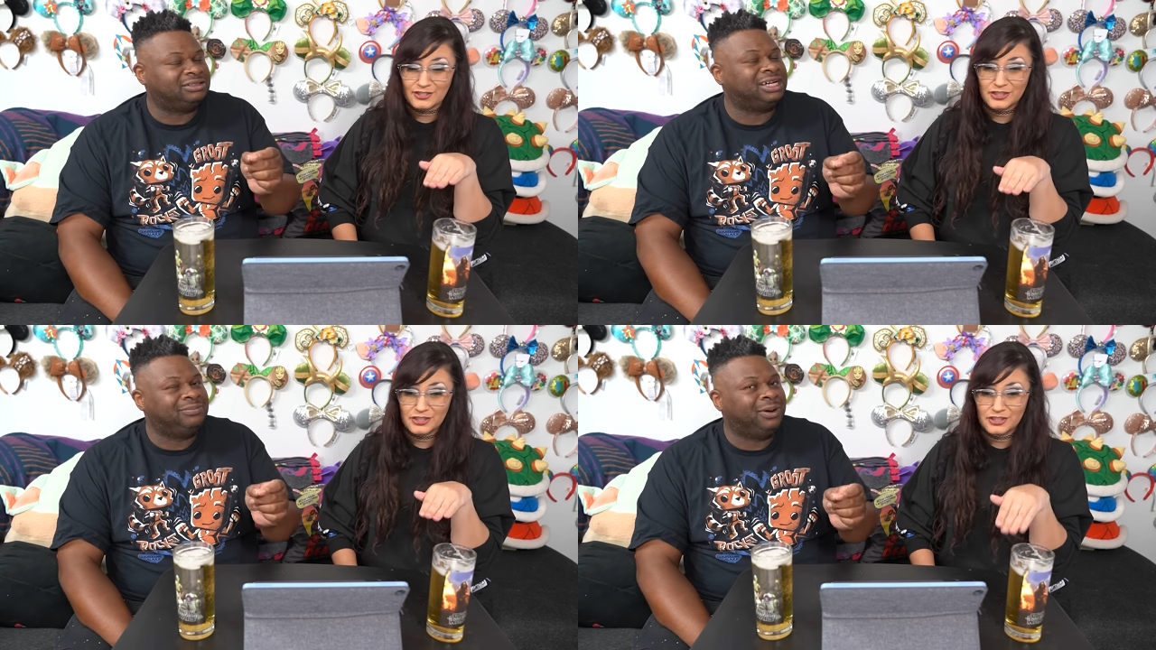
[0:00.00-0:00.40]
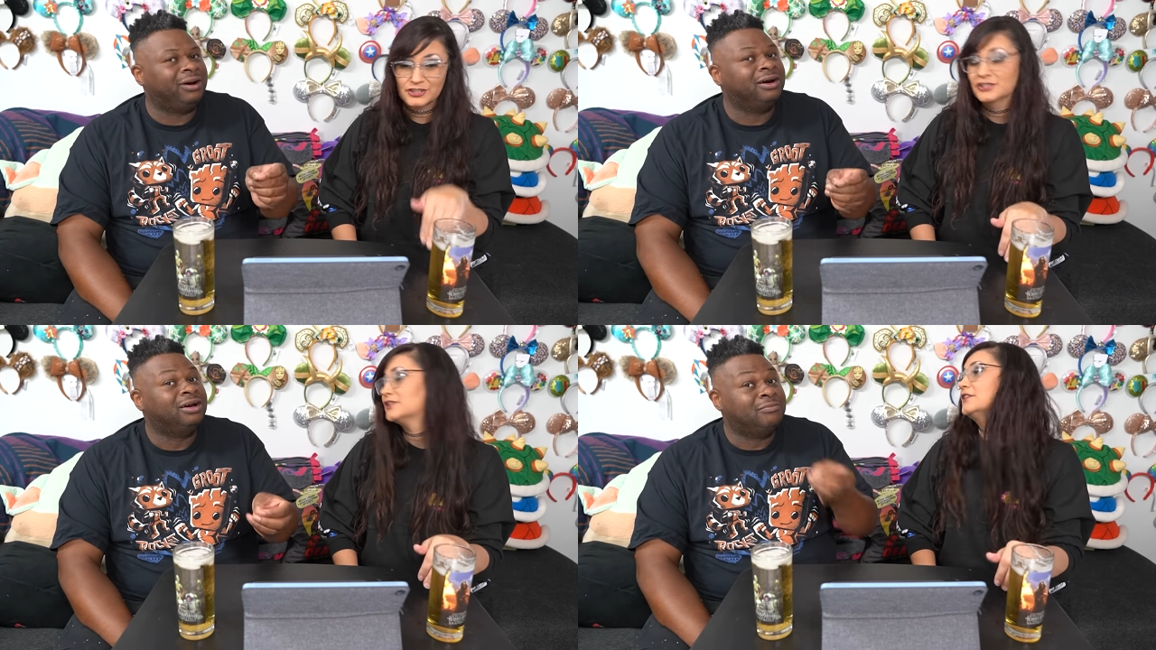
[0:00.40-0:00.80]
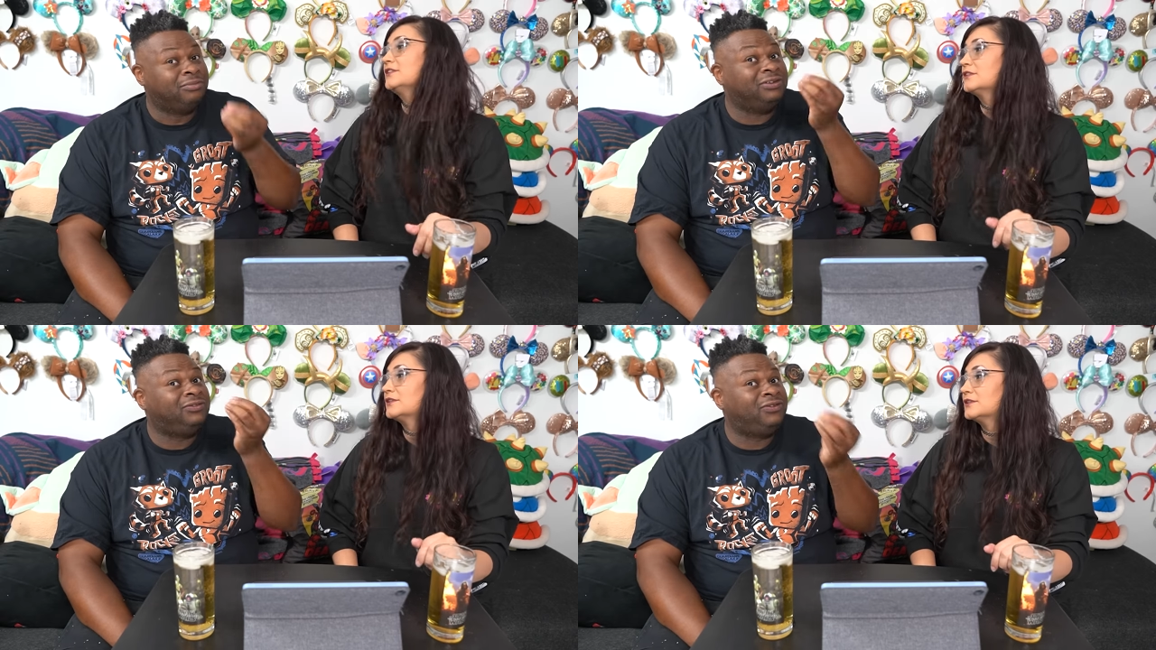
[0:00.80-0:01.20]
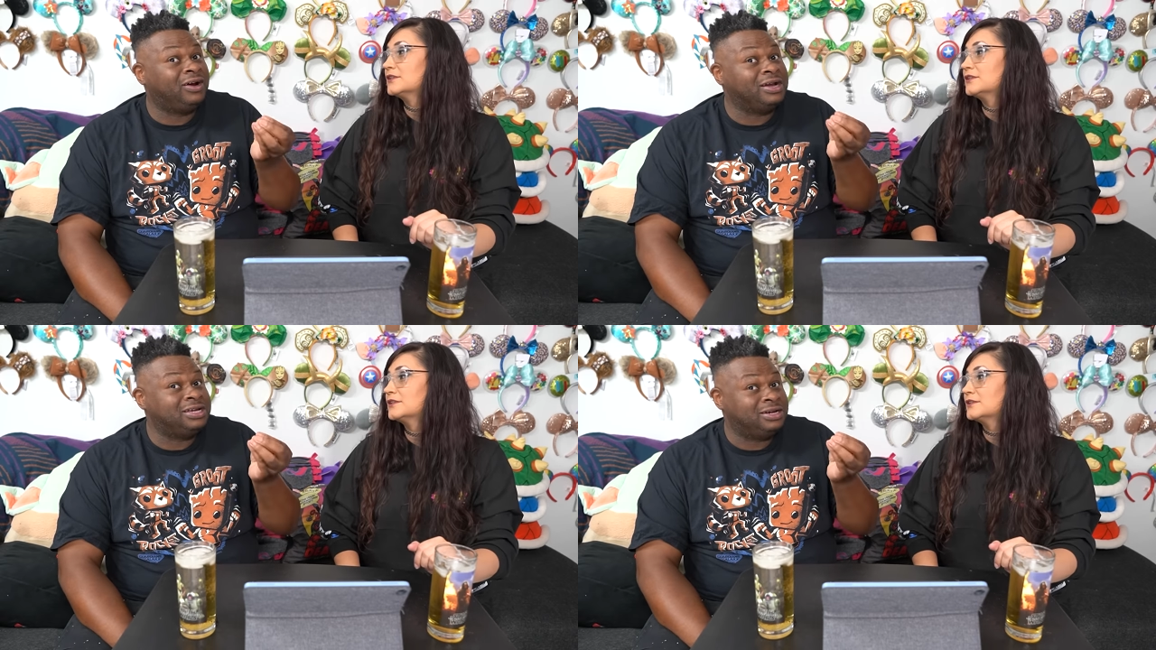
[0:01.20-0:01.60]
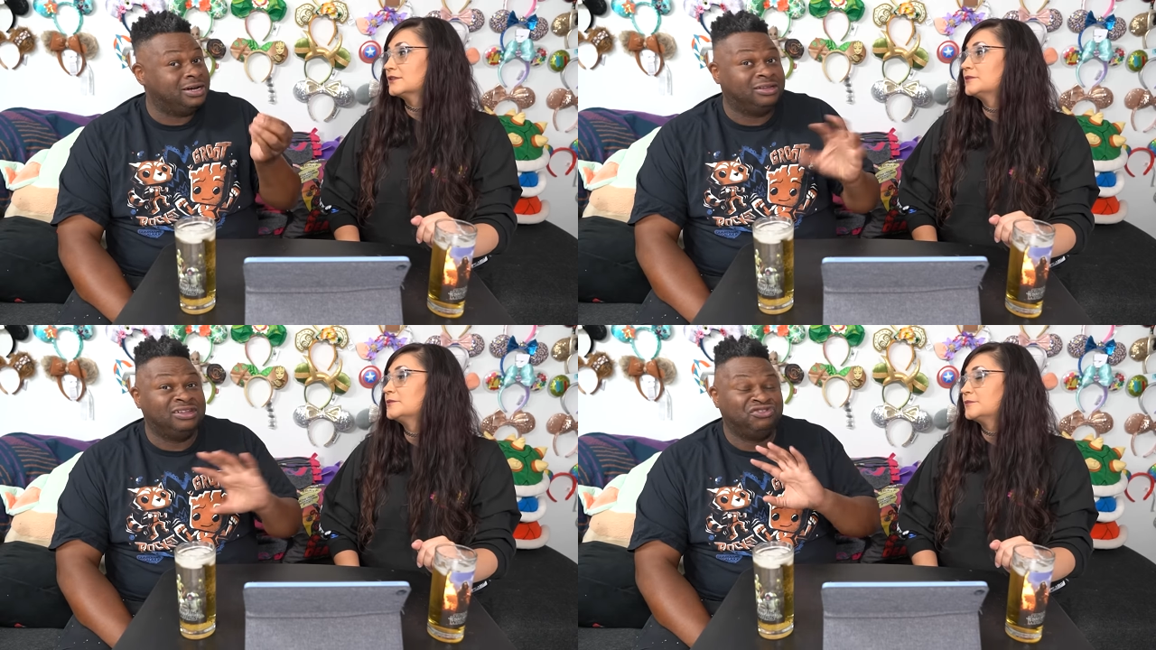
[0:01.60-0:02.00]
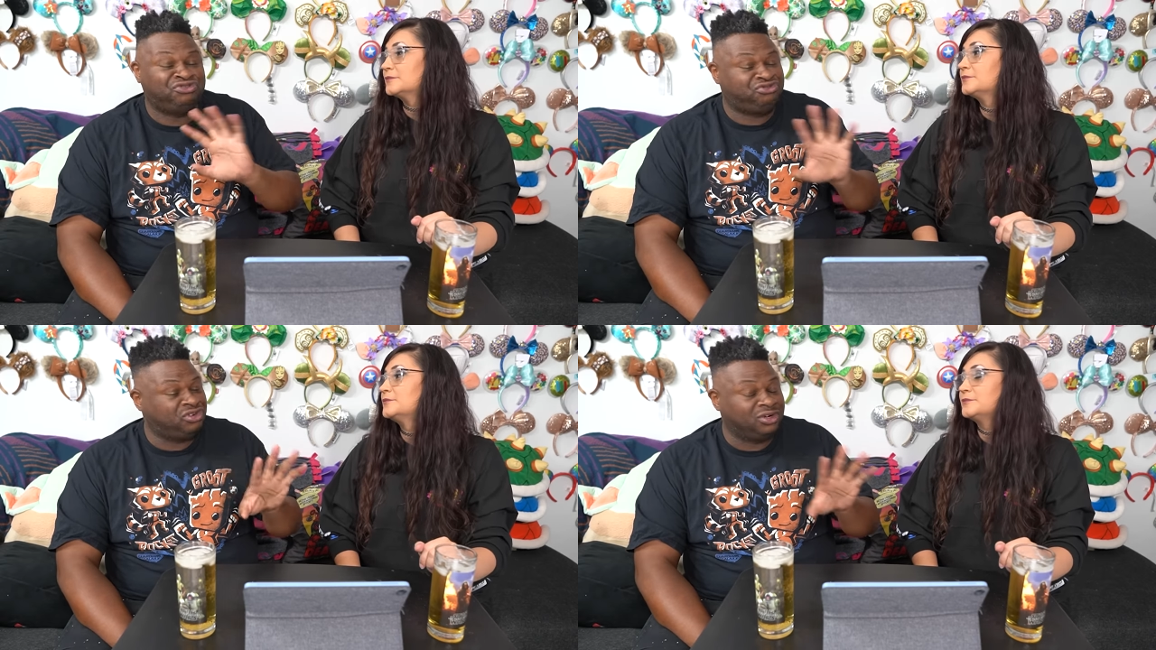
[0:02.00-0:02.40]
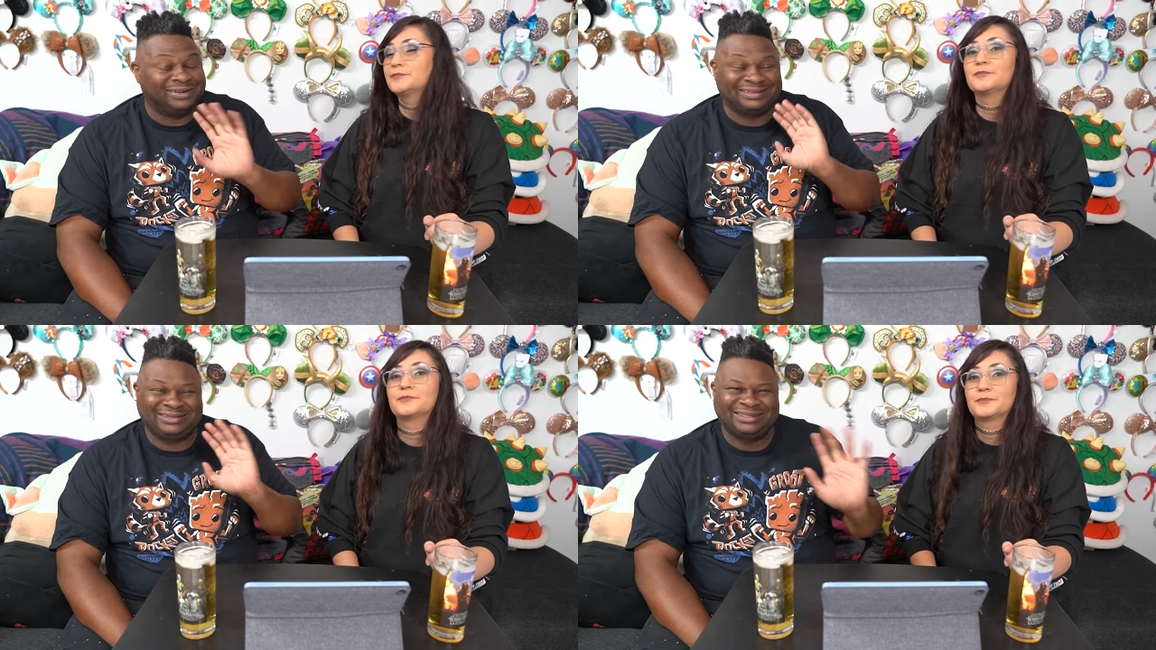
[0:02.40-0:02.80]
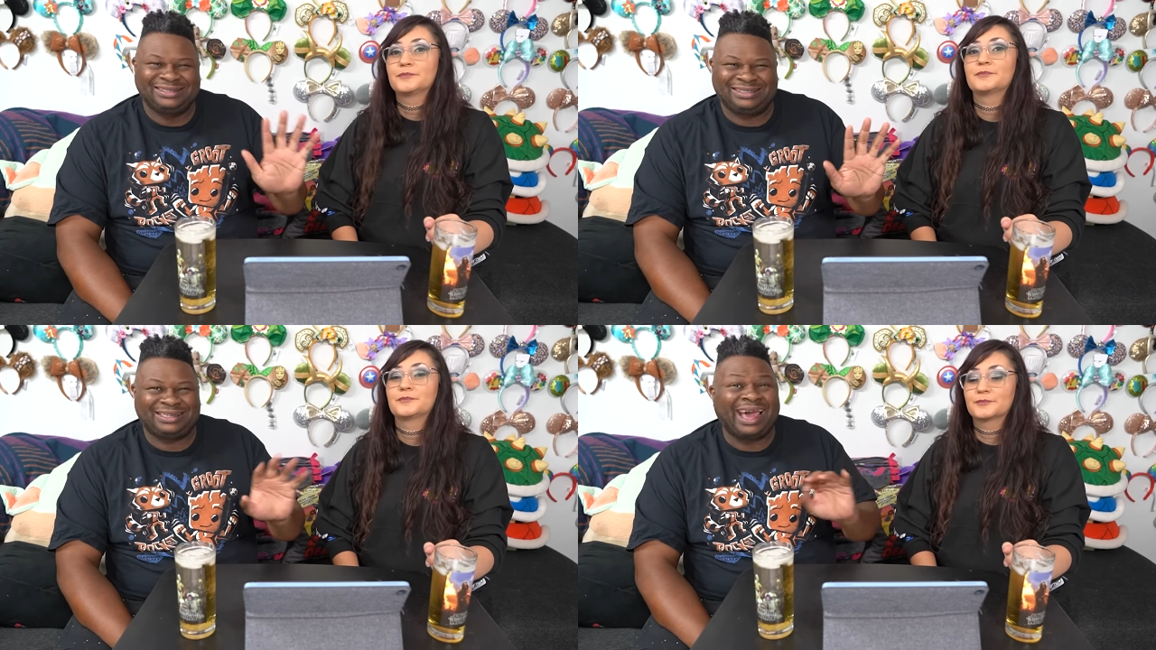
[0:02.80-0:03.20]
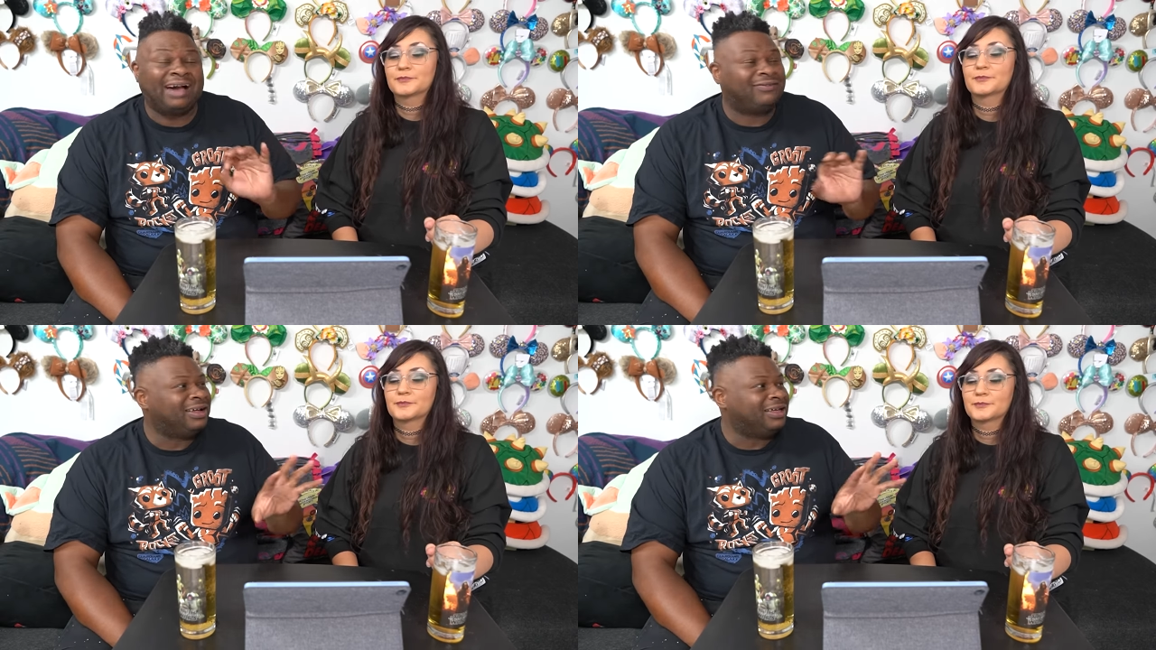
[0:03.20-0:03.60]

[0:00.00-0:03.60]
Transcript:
Speaker 1: the outside bar, but very good. Service, staff,